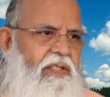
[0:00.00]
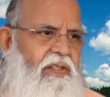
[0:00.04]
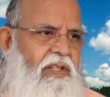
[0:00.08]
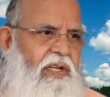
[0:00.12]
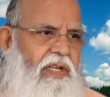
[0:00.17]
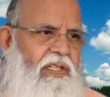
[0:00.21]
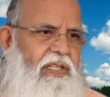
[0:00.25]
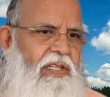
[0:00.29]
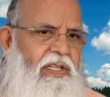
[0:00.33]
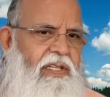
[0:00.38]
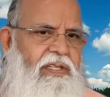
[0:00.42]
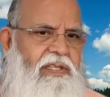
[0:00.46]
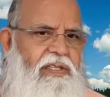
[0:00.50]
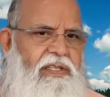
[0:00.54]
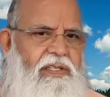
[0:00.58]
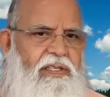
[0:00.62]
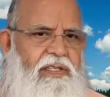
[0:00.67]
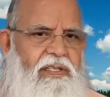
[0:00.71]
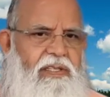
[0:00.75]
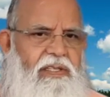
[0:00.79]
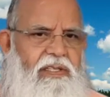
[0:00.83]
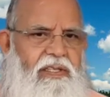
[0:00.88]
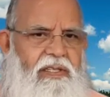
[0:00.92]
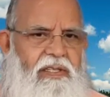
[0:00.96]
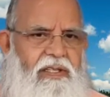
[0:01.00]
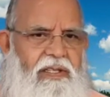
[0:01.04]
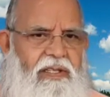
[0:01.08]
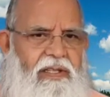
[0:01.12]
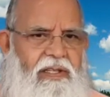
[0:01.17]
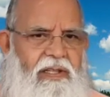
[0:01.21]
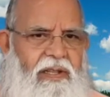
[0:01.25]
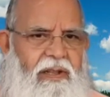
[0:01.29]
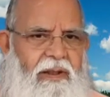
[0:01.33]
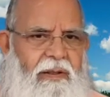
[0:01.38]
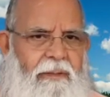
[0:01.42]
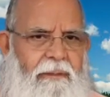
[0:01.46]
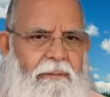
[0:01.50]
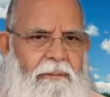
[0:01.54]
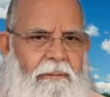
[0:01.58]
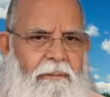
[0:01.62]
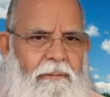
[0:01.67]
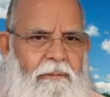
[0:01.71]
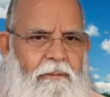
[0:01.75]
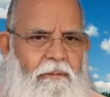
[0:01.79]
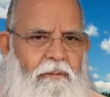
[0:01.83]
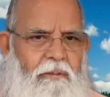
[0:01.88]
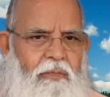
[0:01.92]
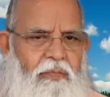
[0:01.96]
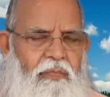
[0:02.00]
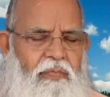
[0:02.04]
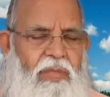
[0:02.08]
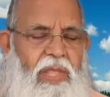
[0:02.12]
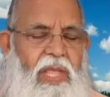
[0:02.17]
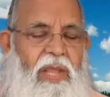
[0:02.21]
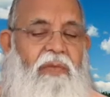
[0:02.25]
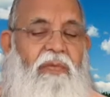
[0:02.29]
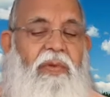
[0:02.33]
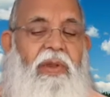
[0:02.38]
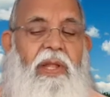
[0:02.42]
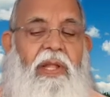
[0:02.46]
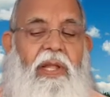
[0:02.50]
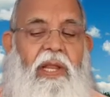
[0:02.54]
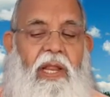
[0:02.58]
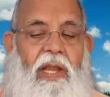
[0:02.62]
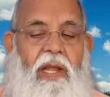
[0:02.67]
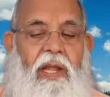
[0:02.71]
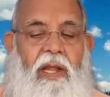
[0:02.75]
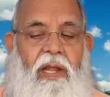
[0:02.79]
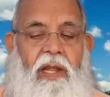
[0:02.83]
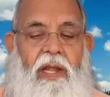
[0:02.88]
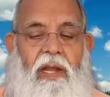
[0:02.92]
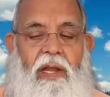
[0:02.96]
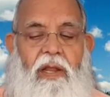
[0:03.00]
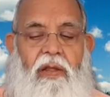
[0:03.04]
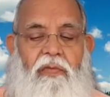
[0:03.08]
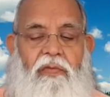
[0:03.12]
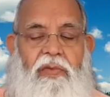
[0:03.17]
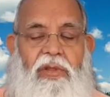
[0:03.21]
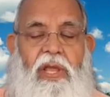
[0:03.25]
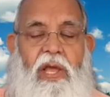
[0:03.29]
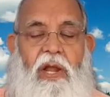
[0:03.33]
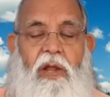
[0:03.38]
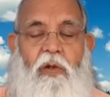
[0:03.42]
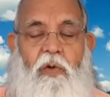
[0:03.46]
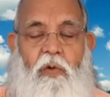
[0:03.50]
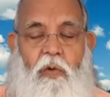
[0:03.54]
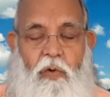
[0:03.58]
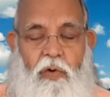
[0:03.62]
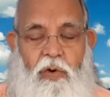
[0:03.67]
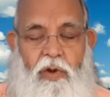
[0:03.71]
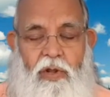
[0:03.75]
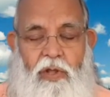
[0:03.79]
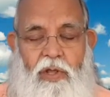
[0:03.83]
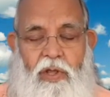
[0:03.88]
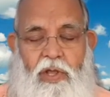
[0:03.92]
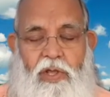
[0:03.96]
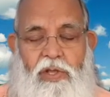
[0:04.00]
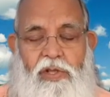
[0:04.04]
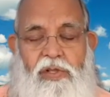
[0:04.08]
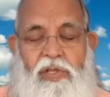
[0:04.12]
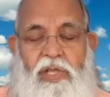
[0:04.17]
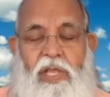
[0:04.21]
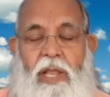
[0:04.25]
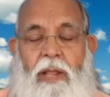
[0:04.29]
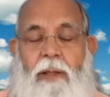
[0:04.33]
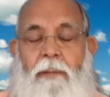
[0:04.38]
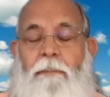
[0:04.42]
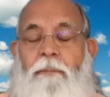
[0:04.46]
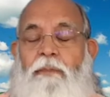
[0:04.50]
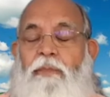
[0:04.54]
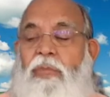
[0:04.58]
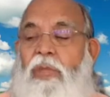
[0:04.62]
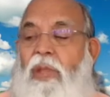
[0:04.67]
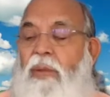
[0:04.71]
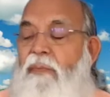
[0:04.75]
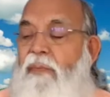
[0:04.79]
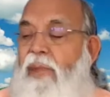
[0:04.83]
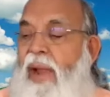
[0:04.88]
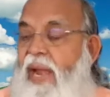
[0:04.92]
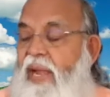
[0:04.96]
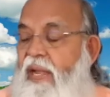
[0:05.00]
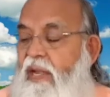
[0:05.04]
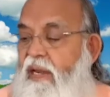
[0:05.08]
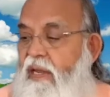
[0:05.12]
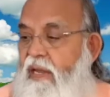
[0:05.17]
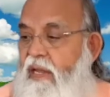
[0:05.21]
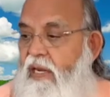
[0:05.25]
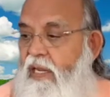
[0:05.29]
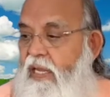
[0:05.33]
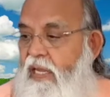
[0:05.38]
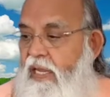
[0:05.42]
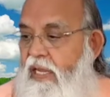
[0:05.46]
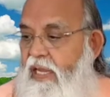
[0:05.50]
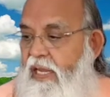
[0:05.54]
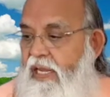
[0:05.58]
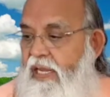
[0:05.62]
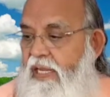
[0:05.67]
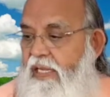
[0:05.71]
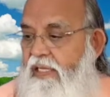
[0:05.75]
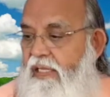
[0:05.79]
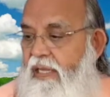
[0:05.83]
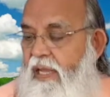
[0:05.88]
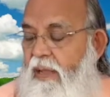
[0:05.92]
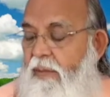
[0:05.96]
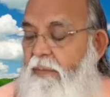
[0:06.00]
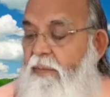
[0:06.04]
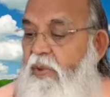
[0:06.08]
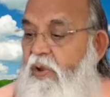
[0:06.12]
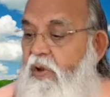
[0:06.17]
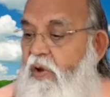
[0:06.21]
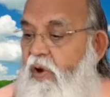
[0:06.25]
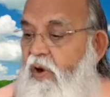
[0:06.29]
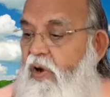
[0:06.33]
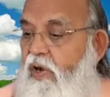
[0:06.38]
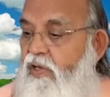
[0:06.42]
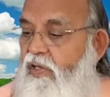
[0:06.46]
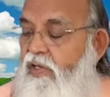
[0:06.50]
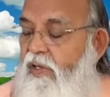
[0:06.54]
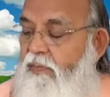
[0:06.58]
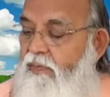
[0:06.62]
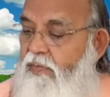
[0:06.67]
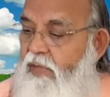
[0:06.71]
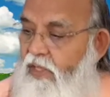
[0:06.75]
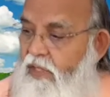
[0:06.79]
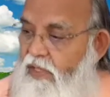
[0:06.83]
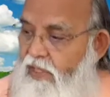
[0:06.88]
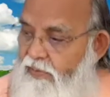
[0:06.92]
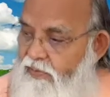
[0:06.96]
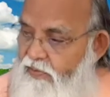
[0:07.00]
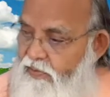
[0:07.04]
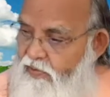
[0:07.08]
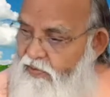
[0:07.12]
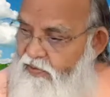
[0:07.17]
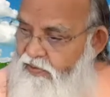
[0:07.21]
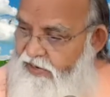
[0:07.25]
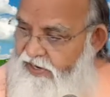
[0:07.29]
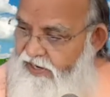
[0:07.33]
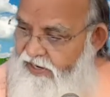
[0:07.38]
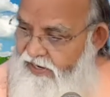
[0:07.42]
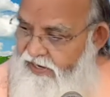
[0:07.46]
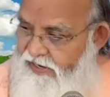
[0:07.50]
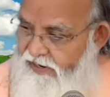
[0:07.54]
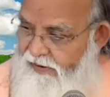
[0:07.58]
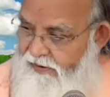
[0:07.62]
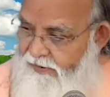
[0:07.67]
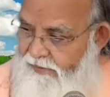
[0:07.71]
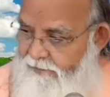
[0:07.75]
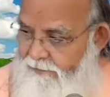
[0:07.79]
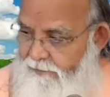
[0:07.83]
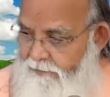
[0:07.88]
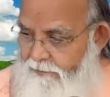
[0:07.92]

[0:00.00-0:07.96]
Three things. Then we tell, we are told, see, the matter is because of the tamoguna.